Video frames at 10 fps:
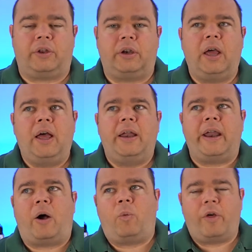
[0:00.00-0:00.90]
And
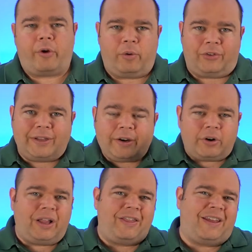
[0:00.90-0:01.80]
now, whether it was
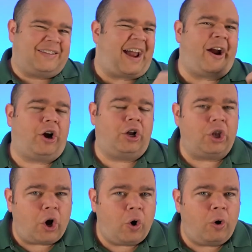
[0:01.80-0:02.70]
literally the entire
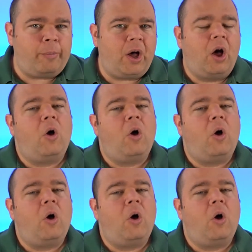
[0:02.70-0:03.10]
globe,